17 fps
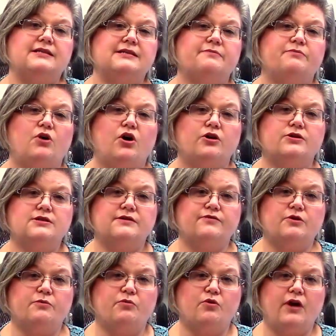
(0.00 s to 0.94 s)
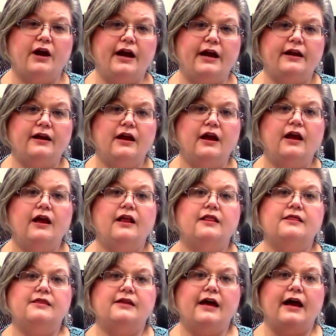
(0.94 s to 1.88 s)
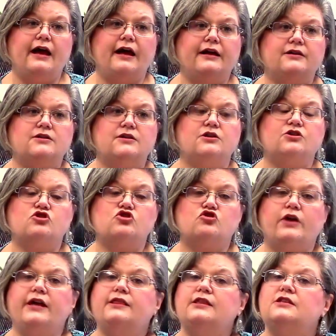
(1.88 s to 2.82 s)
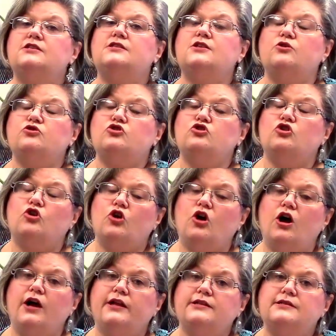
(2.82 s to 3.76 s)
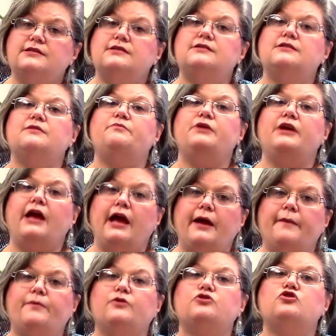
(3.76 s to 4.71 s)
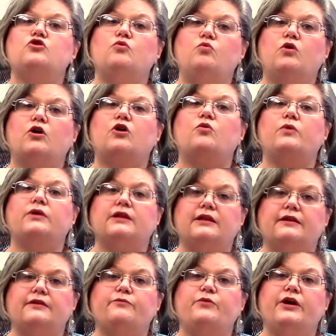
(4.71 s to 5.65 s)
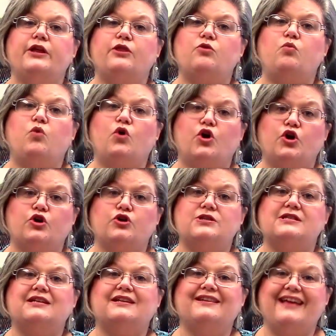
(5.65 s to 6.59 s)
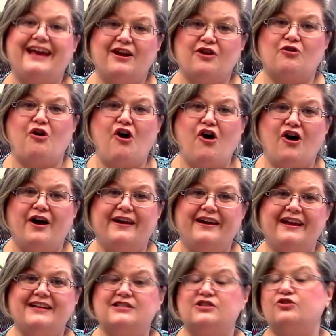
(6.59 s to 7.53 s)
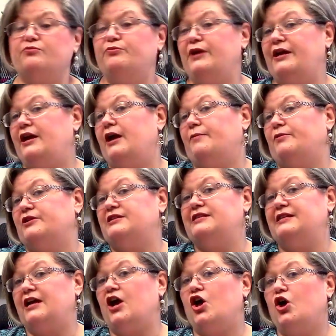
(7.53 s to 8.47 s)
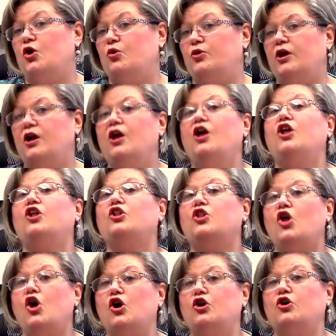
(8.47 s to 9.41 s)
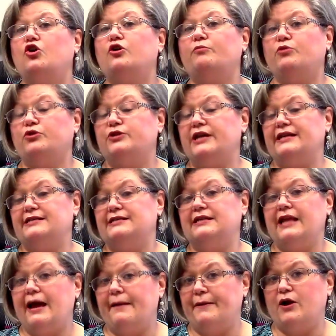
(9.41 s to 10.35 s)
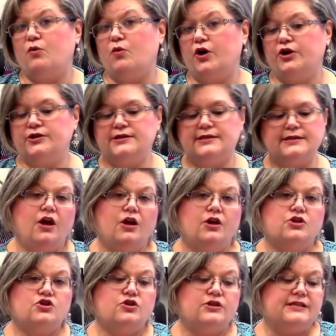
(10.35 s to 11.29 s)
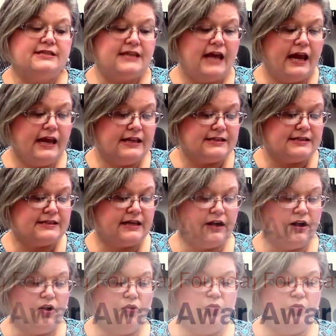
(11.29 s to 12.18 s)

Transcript: some parts of the brain that strengthens those neurons to be able to work with words later on as they're being able to decode longer and multisyllabic words. So the second skill